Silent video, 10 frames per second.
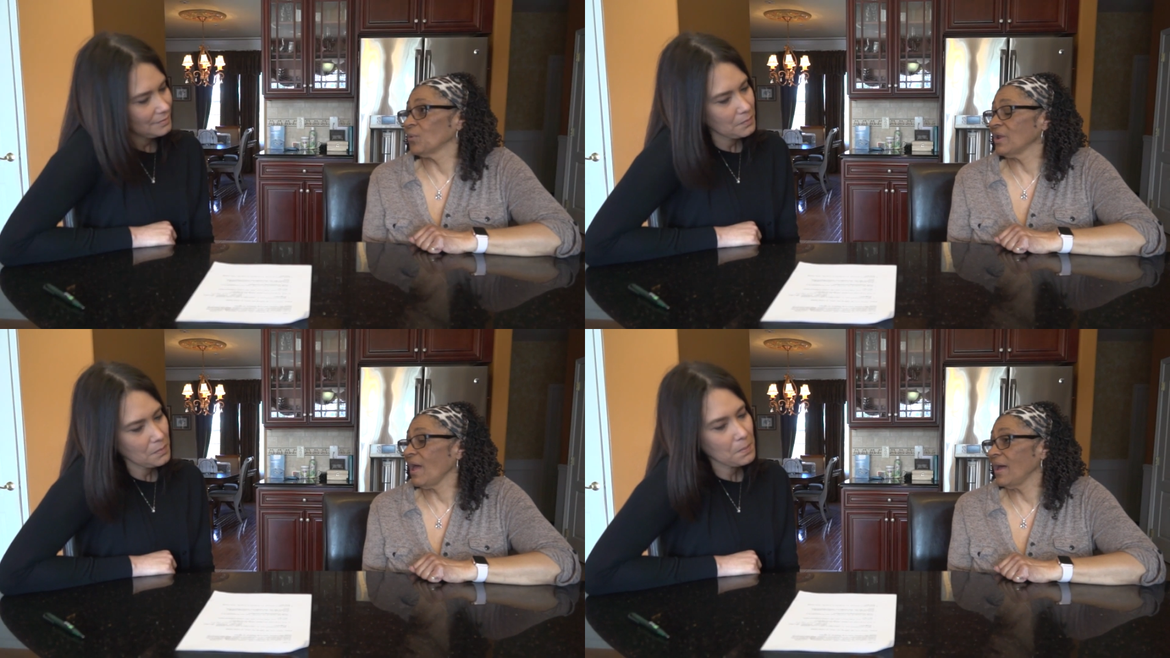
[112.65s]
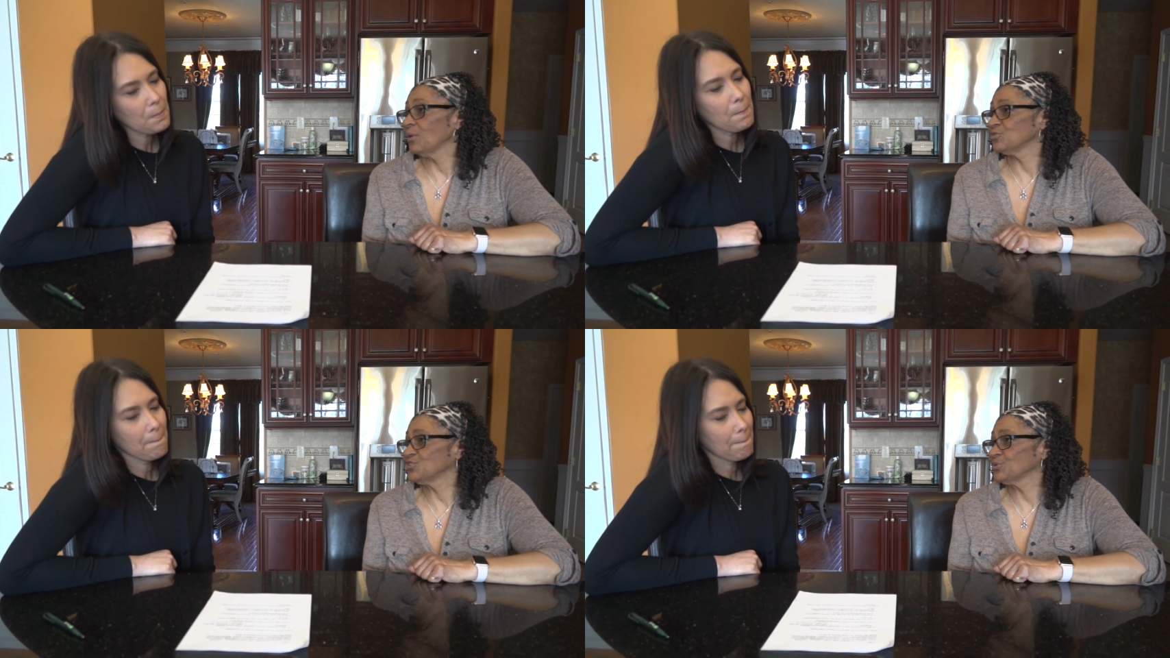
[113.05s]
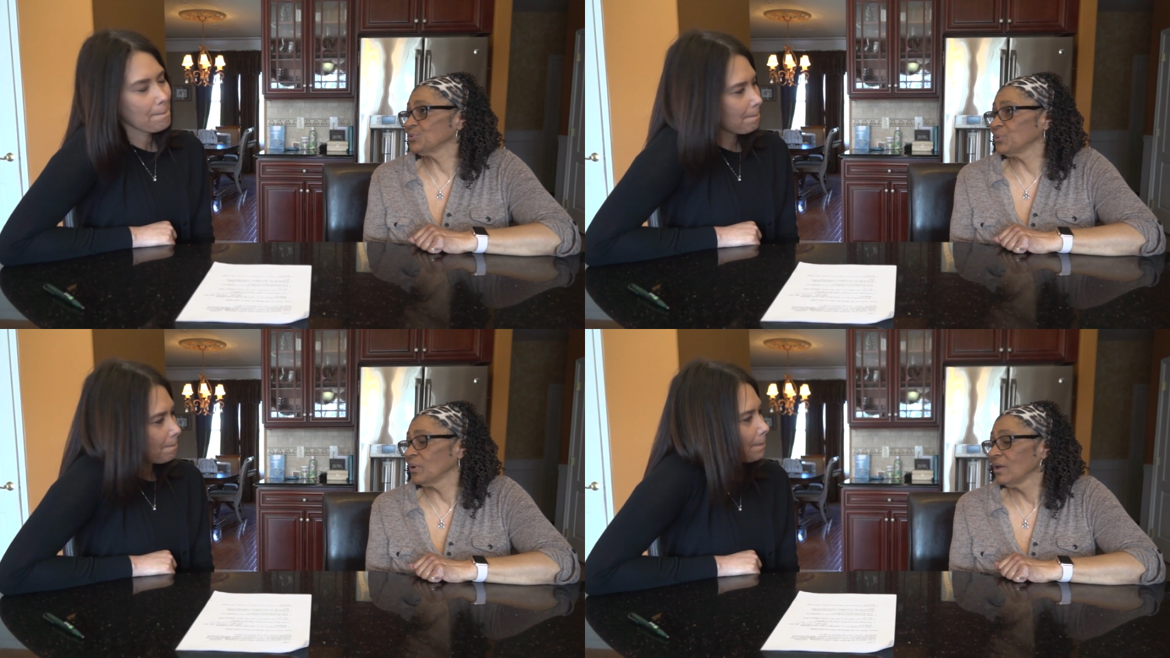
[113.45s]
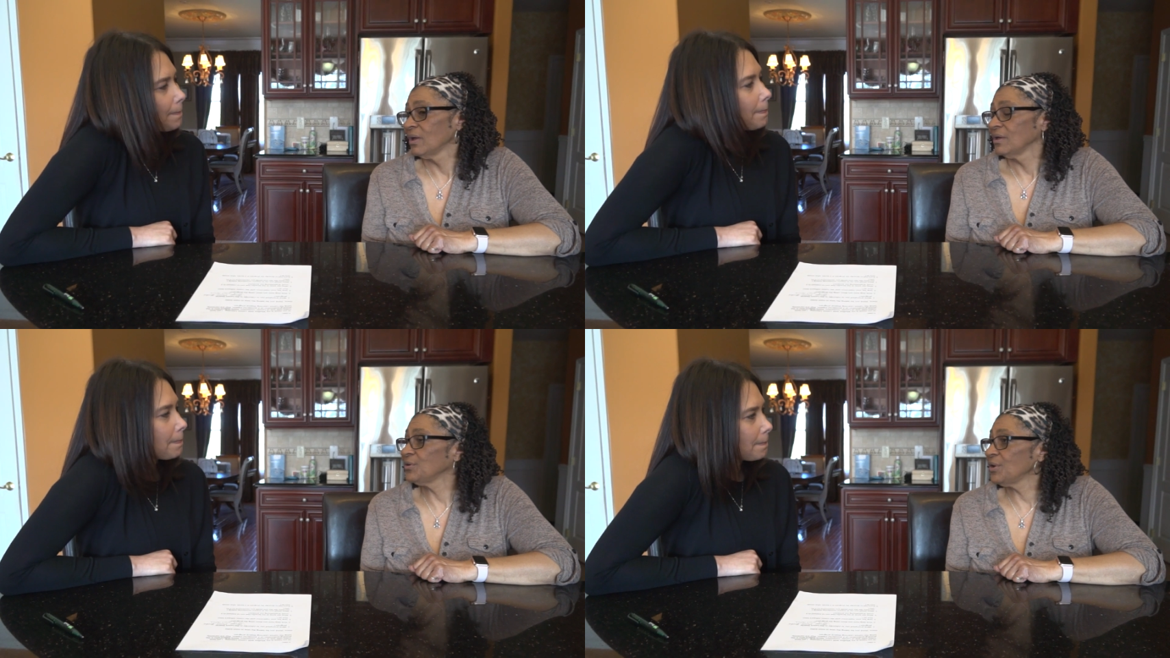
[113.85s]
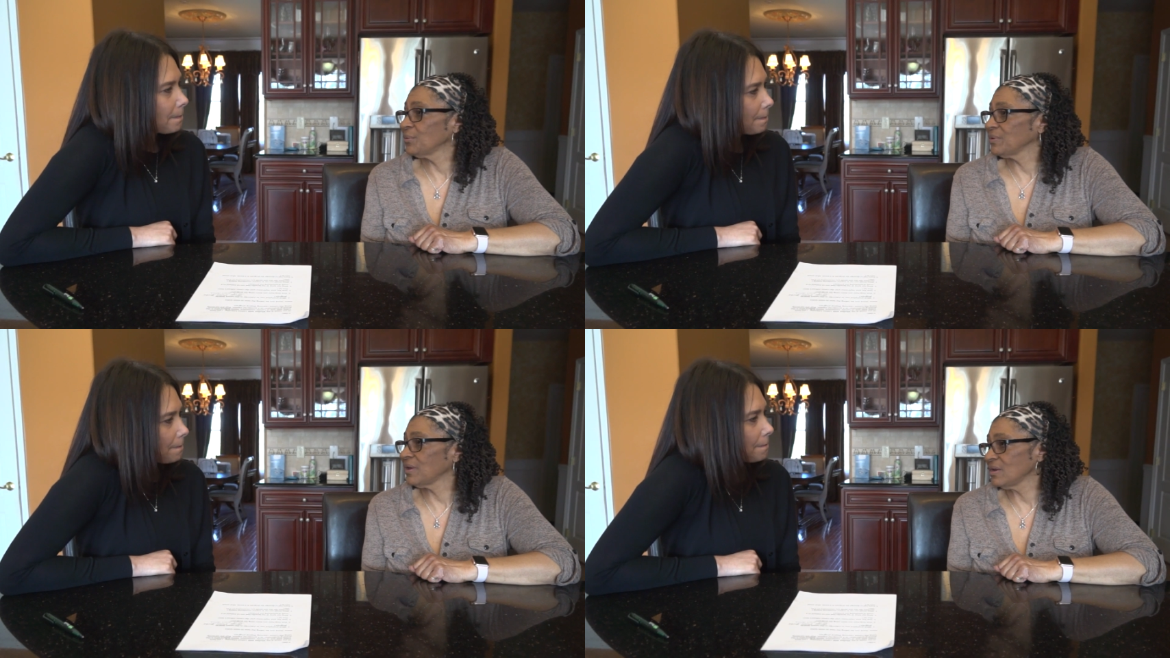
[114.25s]
Speaker 1: on how to you
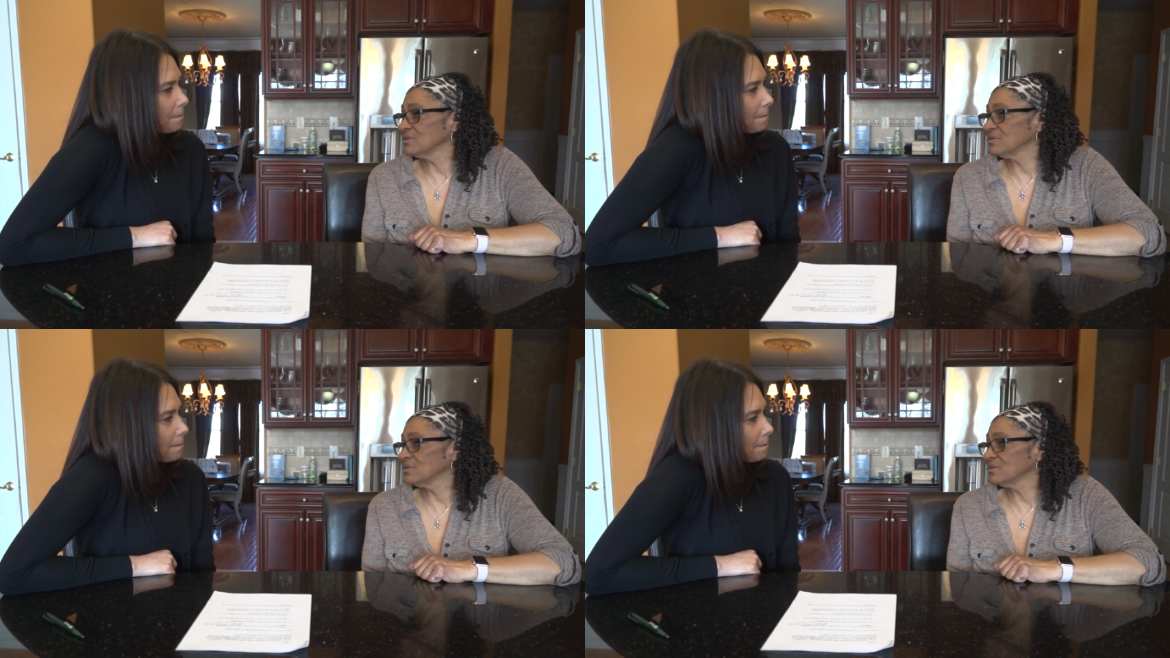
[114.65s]
know, get